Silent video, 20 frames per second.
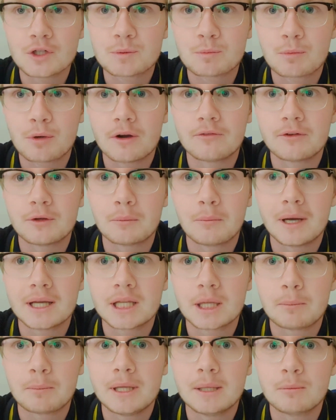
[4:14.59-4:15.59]
prophet
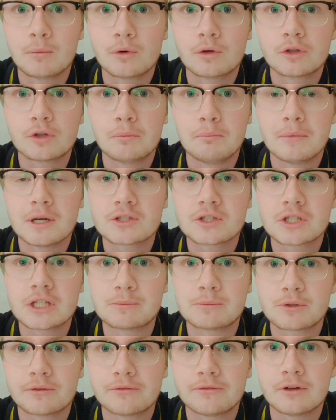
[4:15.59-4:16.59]
might appeal more to
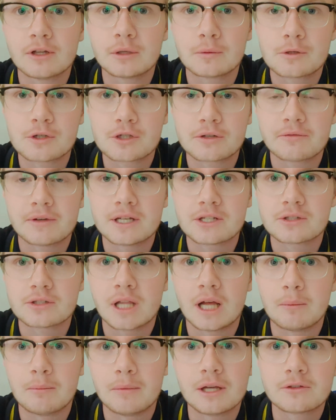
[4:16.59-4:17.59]
Muslims or followers of
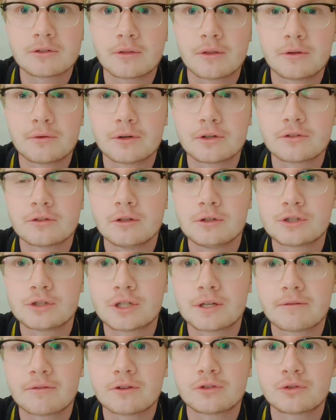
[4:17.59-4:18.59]
Islam, as the
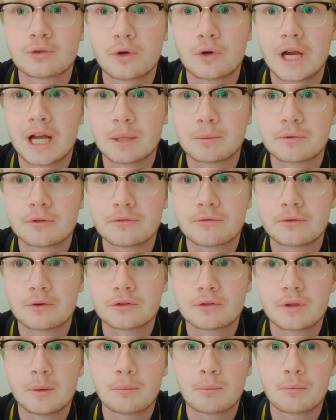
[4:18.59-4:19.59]
resolution of the story helps
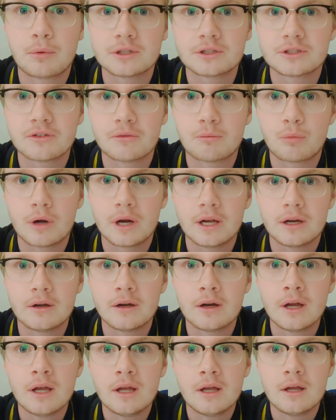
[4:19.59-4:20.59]
enforce the importance of
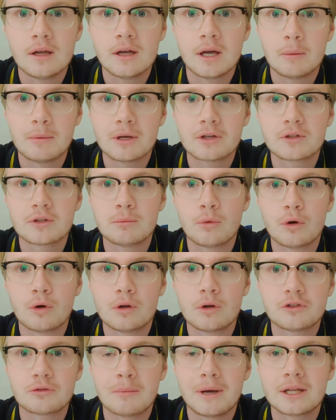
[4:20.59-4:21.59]
prayer. A Muslim
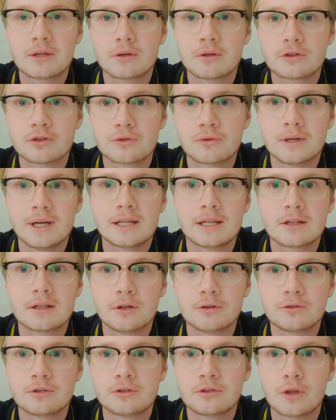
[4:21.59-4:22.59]
audience might also relate
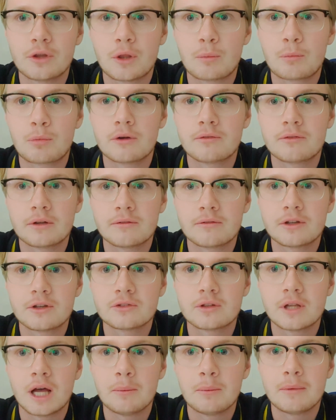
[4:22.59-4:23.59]
closer to the Prophet of
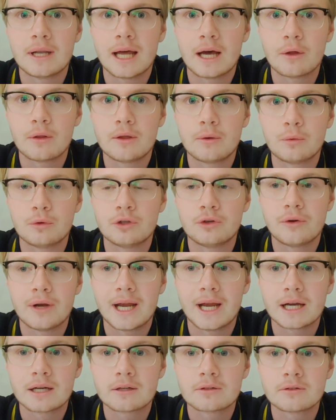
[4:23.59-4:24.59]
Islam and how they would
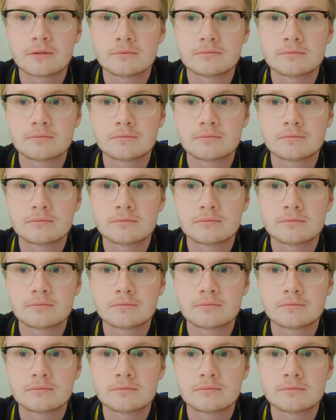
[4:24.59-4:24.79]
react.